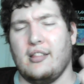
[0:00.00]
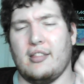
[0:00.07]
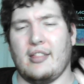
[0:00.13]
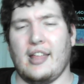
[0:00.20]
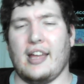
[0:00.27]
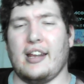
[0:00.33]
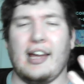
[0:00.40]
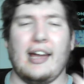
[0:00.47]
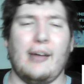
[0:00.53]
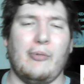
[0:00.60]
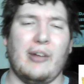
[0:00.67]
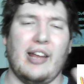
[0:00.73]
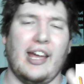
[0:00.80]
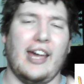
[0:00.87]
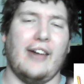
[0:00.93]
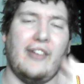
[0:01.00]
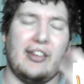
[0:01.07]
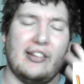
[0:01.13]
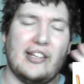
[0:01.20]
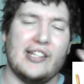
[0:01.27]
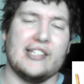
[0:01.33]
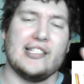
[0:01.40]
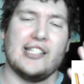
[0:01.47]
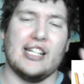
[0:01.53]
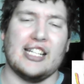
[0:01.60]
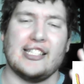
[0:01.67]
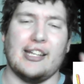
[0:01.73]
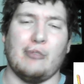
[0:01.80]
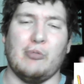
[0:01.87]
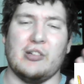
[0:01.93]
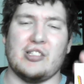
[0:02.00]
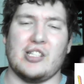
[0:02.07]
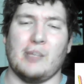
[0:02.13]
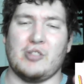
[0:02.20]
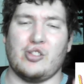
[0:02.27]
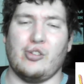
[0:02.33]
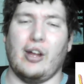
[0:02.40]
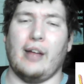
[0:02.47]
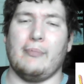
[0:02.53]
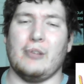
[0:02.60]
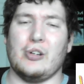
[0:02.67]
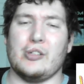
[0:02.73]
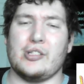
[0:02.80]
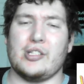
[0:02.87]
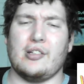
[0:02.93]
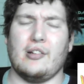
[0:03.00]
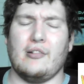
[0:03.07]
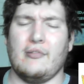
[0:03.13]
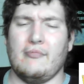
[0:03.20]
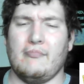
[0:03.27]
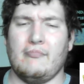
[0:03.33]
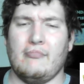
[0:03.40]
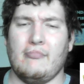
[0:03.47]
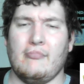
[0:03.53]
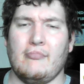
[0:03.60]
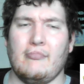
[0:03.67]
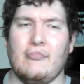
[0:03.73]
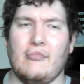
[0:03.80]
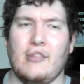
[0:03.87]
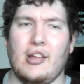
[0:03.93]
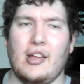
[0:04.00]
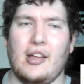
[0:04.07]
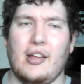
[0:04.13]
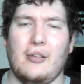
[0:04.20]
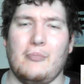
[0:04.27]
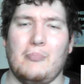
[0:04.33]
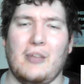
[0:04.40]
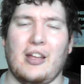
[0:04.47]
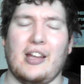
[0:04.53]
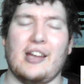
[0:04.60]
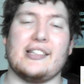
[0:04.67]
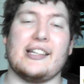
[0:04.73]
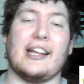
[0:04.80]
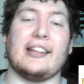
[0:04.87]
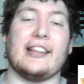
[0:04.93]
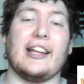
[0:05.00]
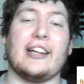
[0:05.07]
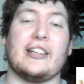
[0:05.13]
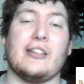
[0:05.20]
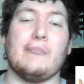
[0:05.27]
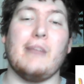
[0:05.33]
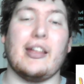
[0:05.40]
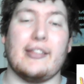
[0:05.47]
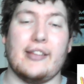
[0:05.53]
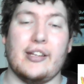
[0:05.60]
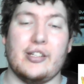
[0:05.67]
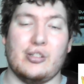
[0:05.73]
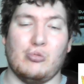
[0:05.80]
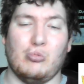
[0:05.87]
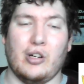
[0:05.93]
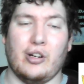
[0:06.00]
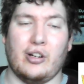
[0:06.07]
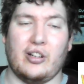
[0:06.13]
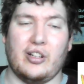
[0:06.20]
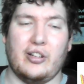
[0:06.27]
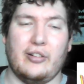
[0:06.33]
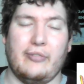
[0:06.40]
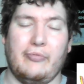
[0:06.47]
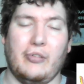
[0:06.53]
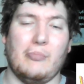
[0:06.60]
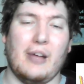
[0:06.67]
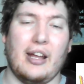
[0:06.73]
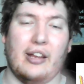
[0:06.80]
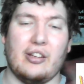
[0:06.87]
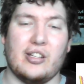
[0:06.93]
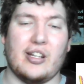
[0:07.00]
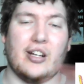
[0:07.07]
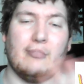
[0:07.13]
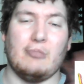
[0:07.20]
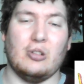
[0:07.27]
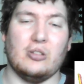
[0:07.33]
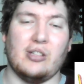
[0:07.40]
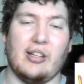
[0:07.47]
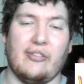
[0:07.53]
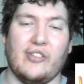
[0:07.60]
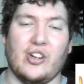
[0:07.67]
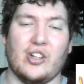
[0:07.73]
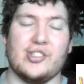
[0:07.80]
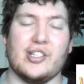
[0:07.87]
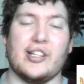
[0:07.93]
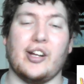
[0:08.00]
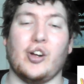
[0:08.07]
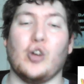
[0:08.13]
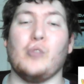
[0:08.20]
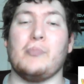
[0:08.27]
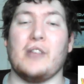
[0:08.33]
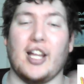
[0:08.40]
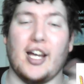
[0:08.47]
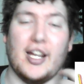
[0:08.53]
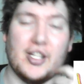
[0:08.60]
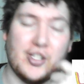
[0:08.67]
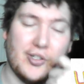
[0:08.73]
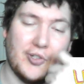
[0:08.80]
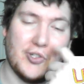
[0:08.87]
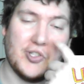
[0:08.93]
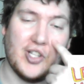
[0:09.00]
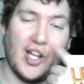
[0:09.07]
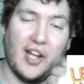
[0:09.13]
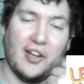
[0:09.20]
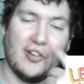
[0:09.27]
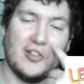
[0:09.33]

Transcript: that I would have at least 61 subscribers, because I'd like to make things work for my entire multiverse, and I hope you guys understand.